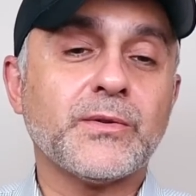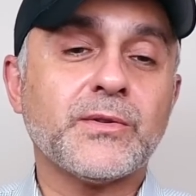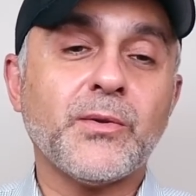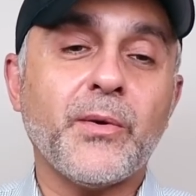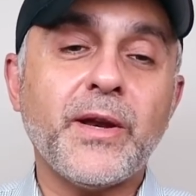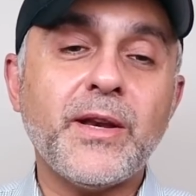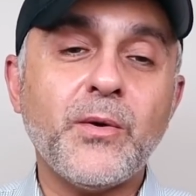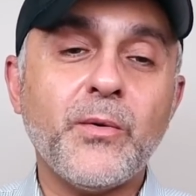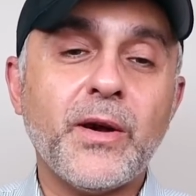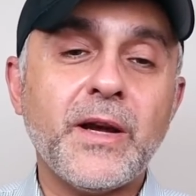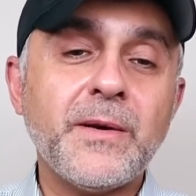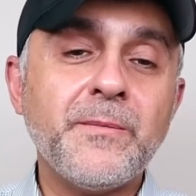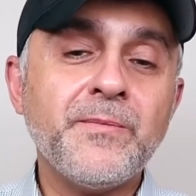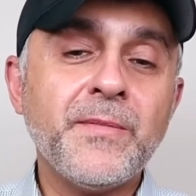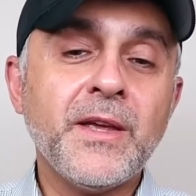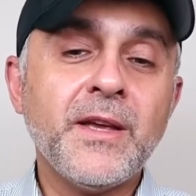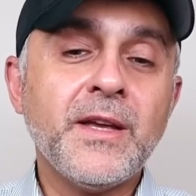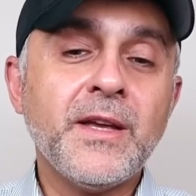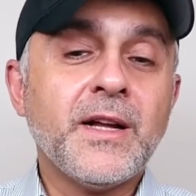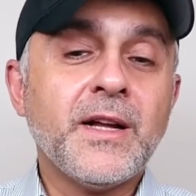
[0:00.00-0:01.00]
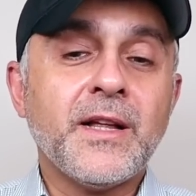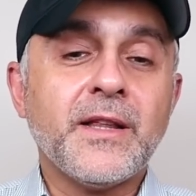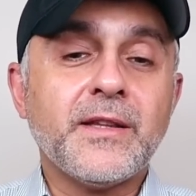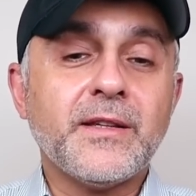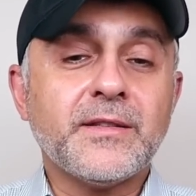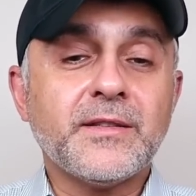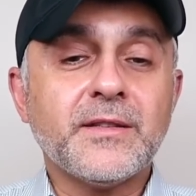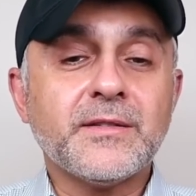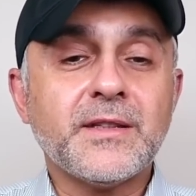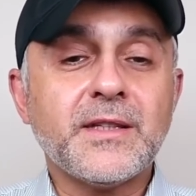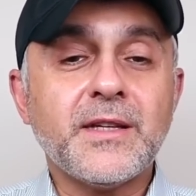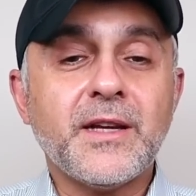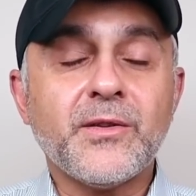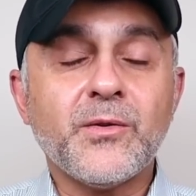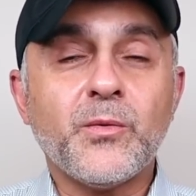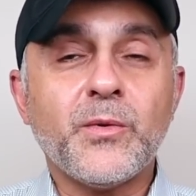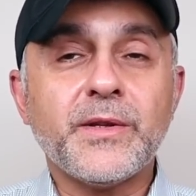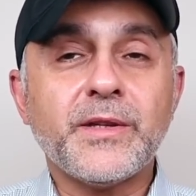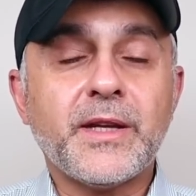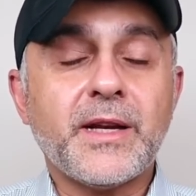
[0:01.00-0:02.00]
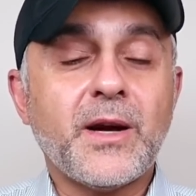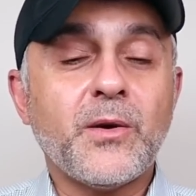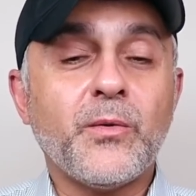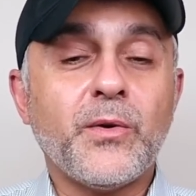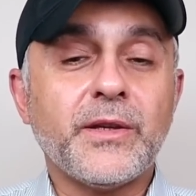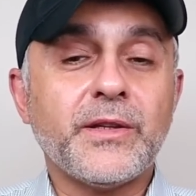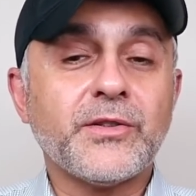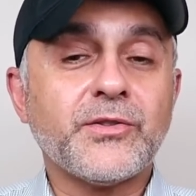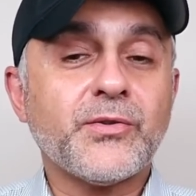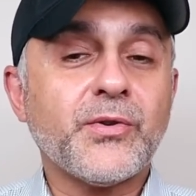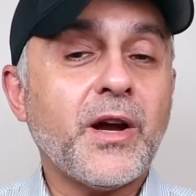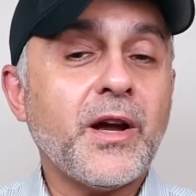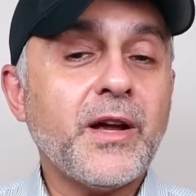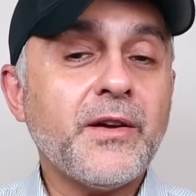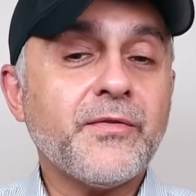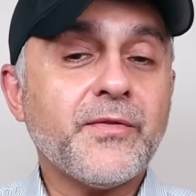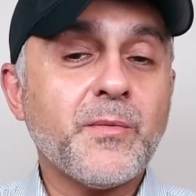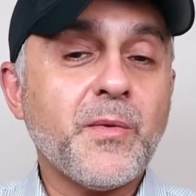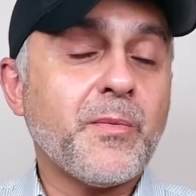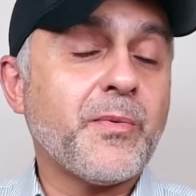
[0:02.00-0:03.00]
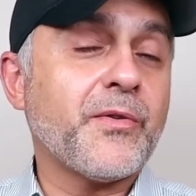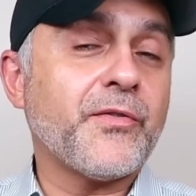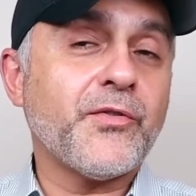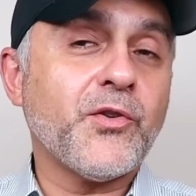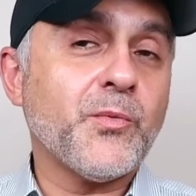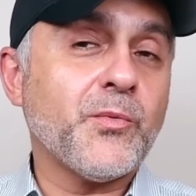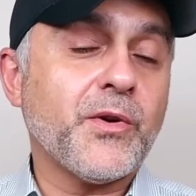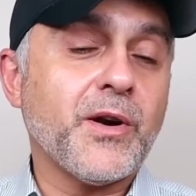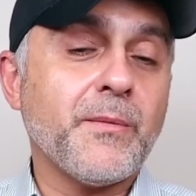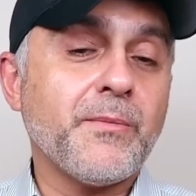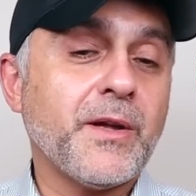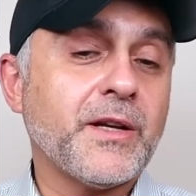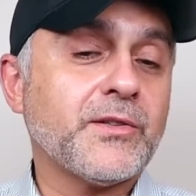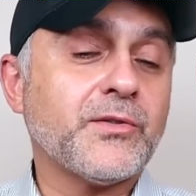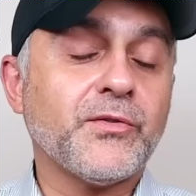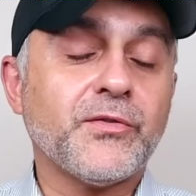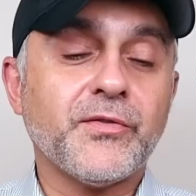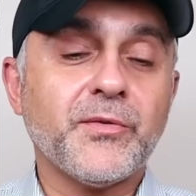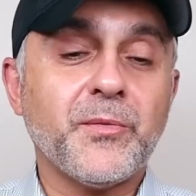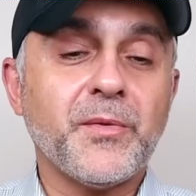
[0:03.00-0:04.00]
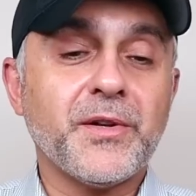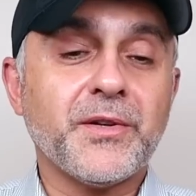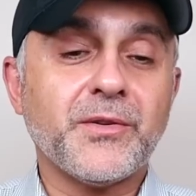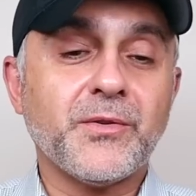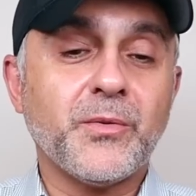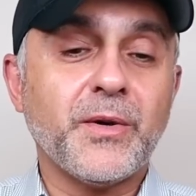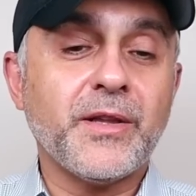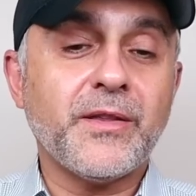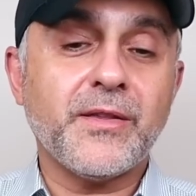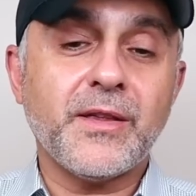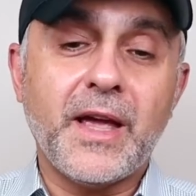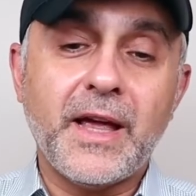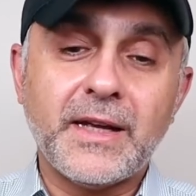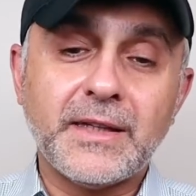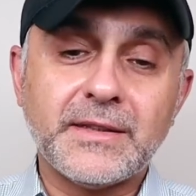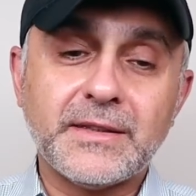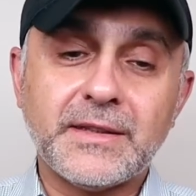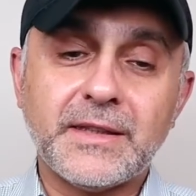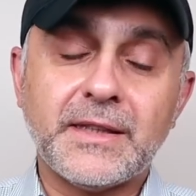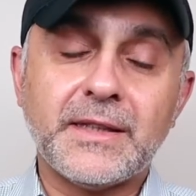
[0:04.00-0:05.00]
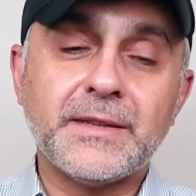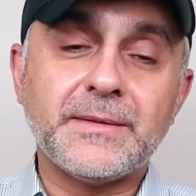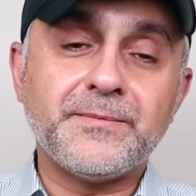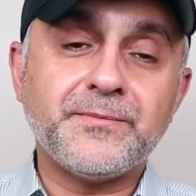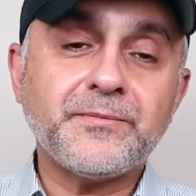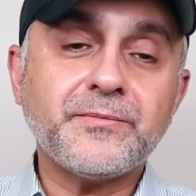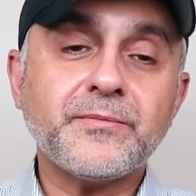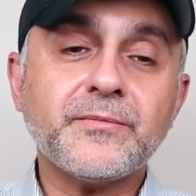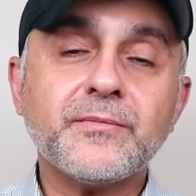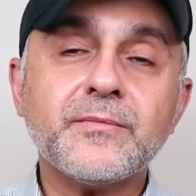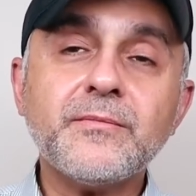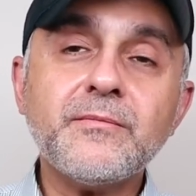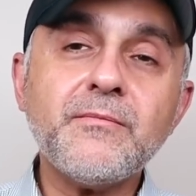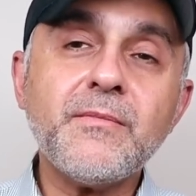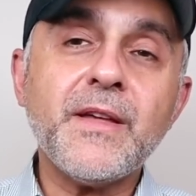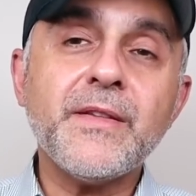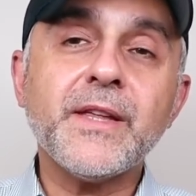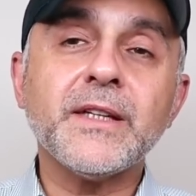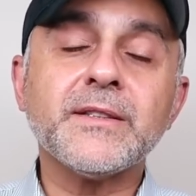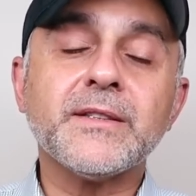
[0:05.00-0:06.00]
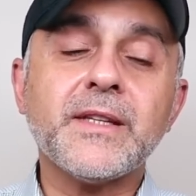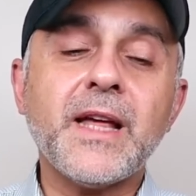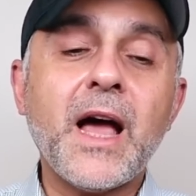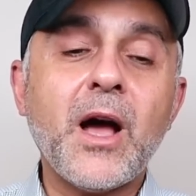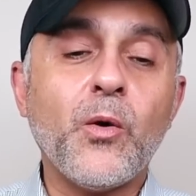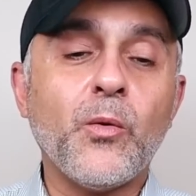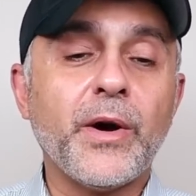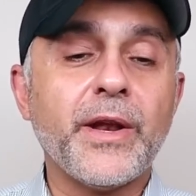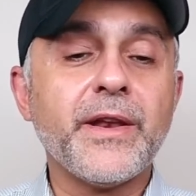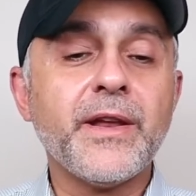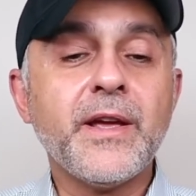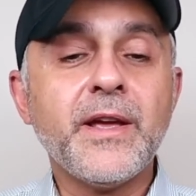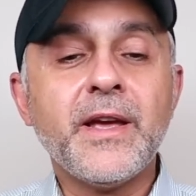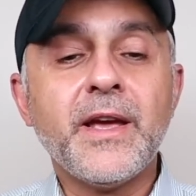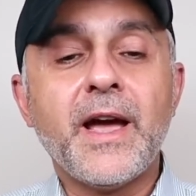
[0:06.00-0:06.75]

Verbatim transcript: So anyway, this is another one that I want to try from a perfumer I'm not too familiar with and um, that's that one.